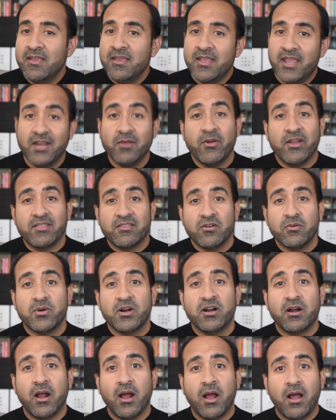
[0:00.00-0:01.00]
anyway, there
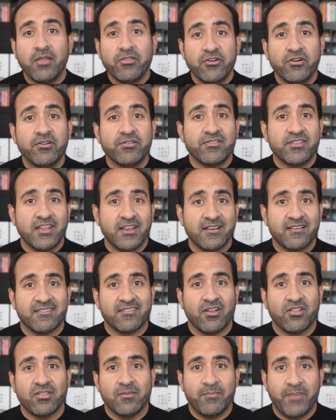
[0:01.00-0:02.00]
were other things
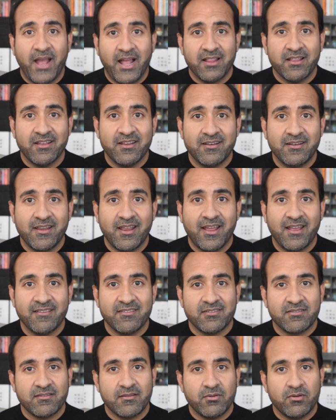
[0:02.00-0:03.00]
on the ballot,
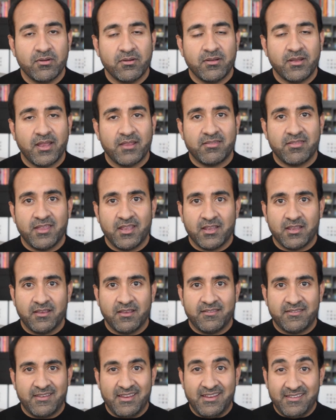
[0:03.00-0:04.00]
as I think
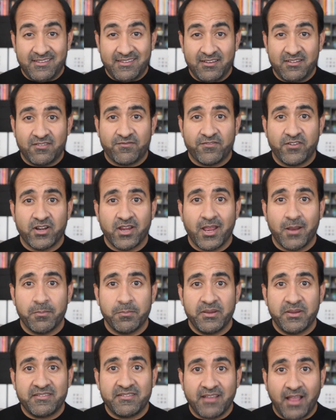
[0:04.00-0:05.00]
it's easy to forget,
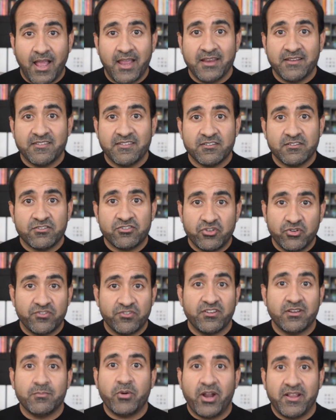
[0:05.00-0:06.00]
besides
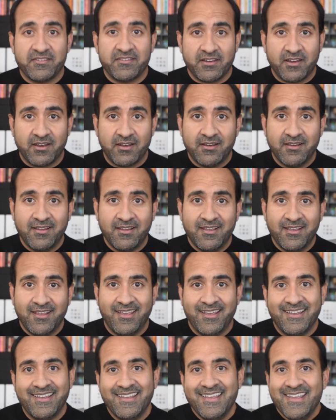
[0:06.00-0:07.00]
choosing president.
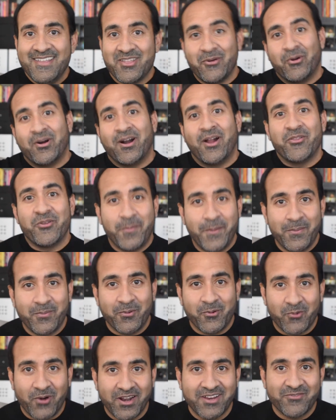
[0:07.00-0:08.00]
There were other
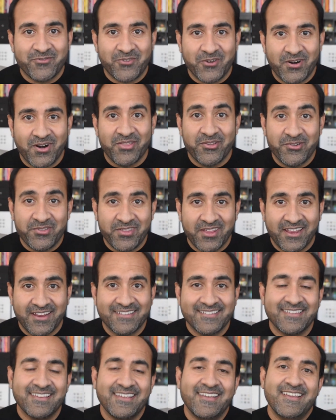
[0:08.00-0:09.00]
people running for other
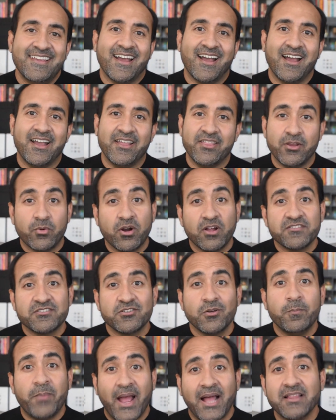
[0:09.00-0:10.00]
things, and there were
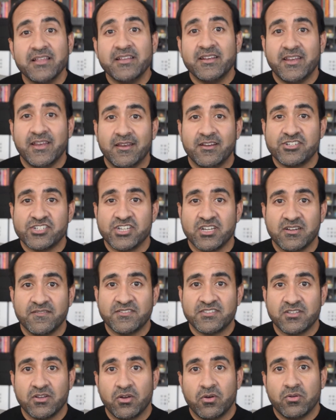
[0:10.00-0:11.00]
also ballot
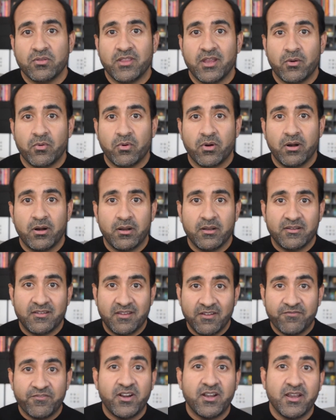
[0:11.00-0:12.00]
initiatives. So there were
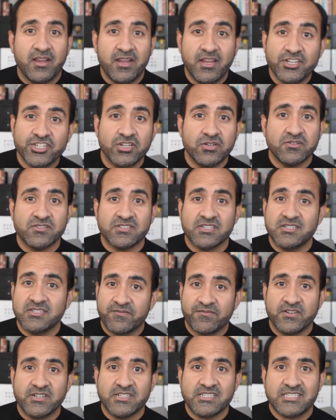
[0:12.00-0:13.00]
different issues in
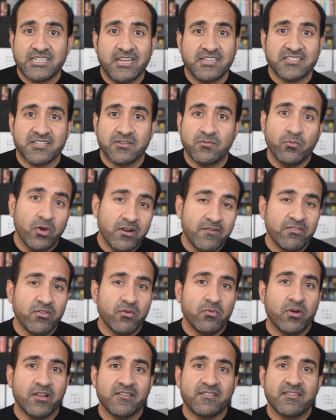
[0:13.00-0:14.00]
different states, and one of the
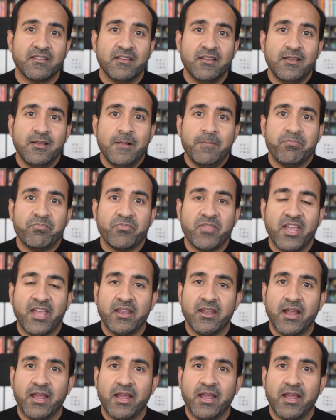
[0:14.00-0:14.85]
ones that